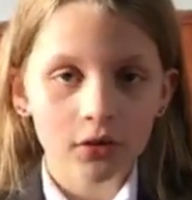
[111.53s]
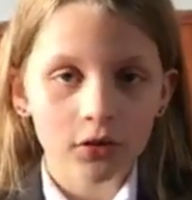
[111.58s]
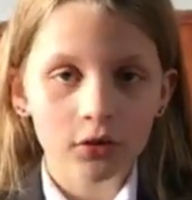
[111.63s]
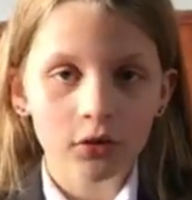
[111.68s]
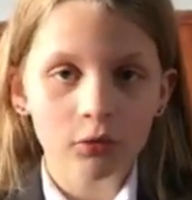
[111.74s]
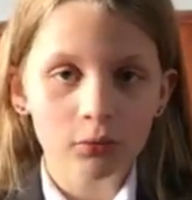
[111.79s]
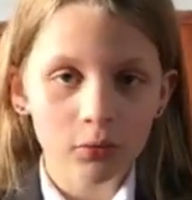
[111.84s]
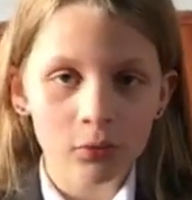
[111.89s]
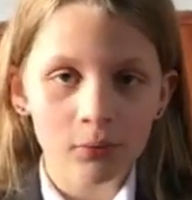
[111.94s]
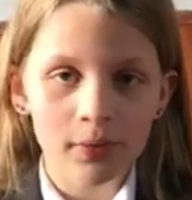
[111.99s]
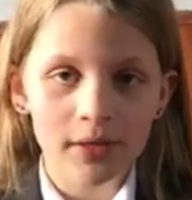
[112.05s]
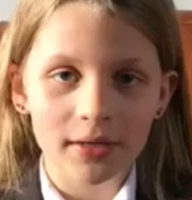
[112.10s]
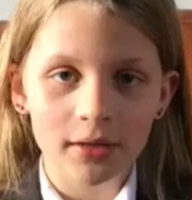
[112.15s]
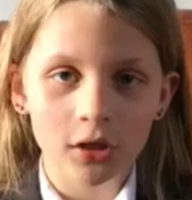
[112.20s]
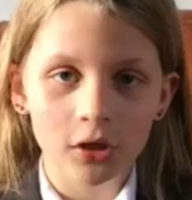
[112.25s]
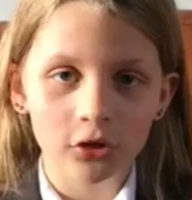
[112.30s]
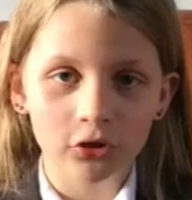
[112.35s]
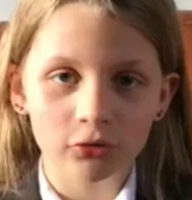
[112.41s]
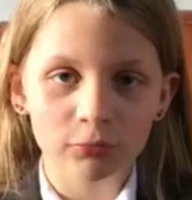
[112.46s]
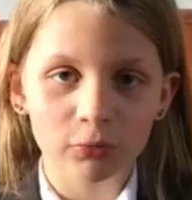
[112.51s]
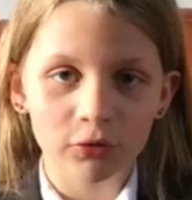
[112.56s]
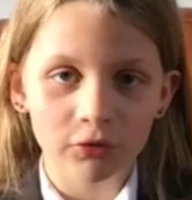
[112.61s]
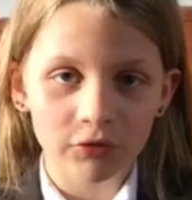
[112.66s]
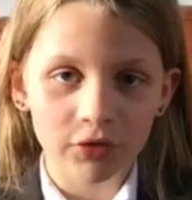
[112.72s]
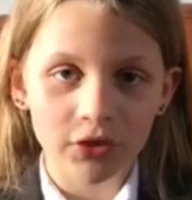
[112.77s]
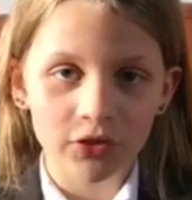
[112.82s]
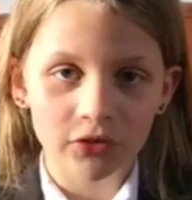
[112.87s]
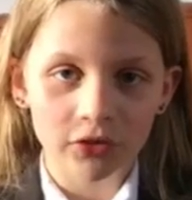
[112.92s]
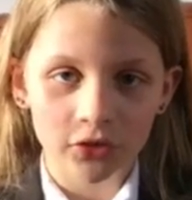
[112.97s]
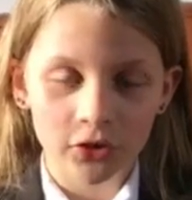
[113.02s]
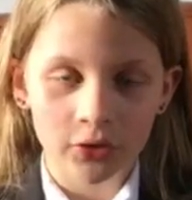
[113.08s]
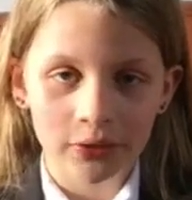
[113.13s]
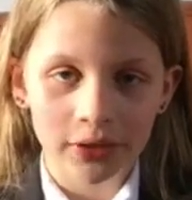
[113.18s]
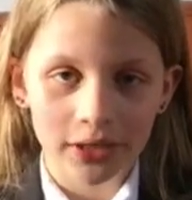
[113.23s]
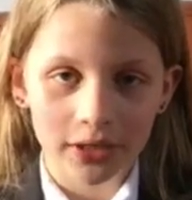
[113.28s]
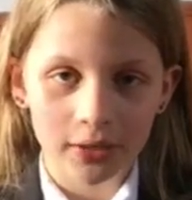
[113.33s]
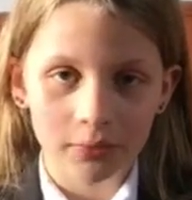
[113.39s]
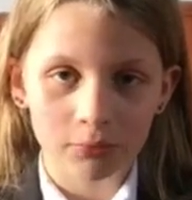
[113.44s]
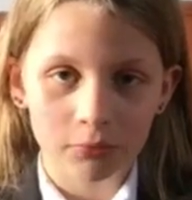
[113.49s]
You will make loads more friends than you
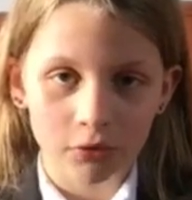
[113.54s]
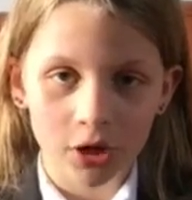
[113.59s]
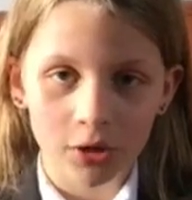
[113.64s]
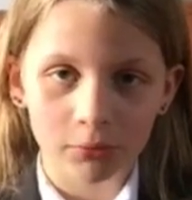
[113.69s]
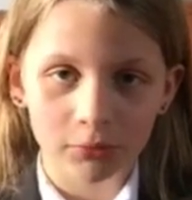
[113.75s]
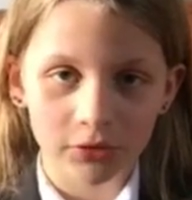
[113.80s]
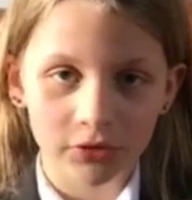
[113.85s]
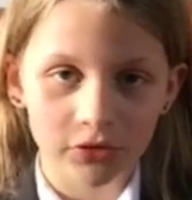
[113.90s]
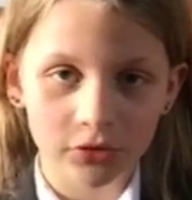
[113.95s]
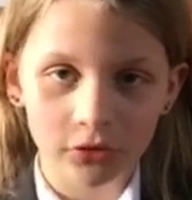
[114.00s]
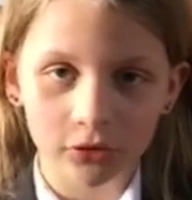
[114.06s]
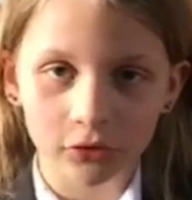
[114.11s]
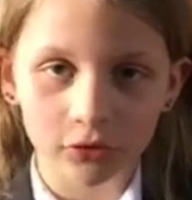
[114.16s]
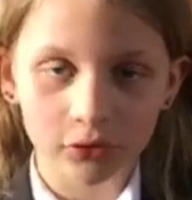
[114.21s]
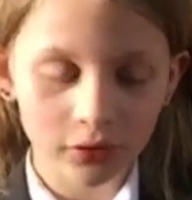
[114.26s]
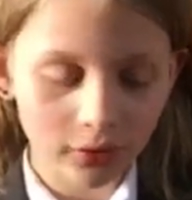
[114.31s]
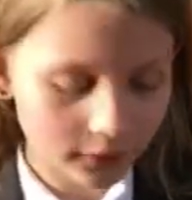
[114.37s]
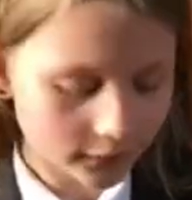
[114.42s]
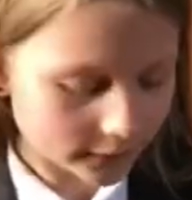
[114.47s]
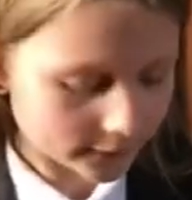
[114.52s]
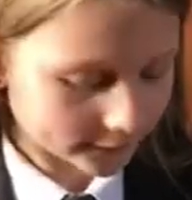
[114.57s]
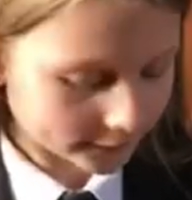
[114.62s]
had in primary school.